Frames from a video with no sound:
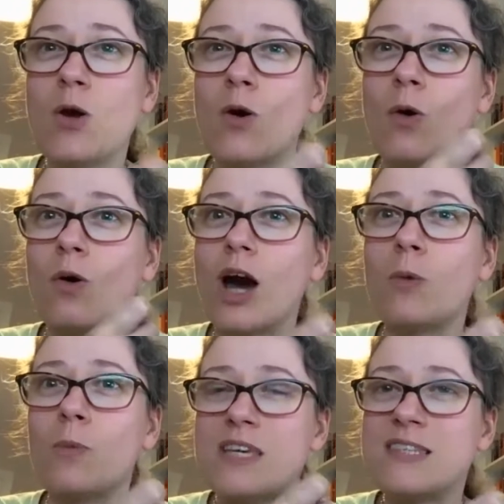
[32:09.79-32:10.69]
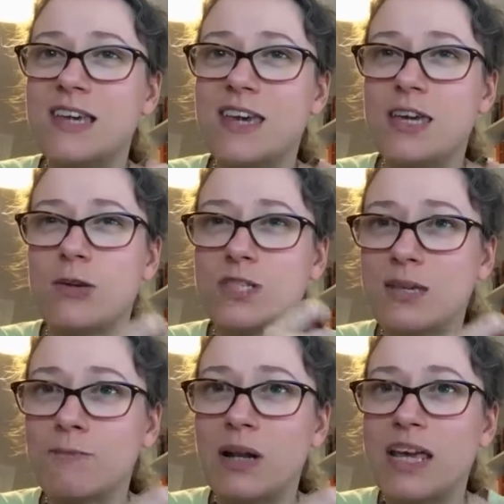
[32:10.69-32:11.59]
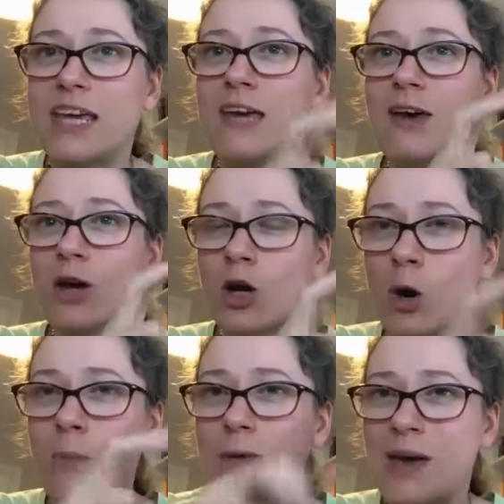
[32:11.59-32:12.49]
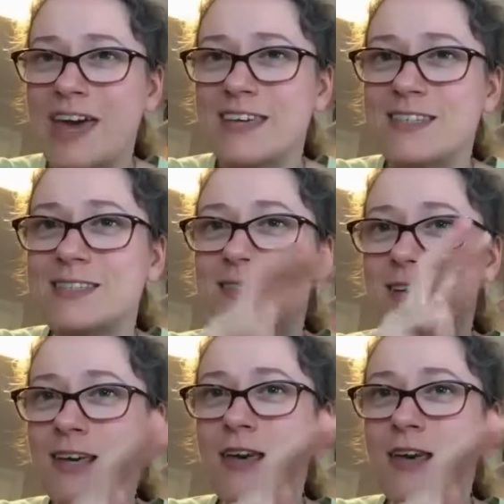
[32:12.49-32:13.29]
Or are we seeing you simply copy paste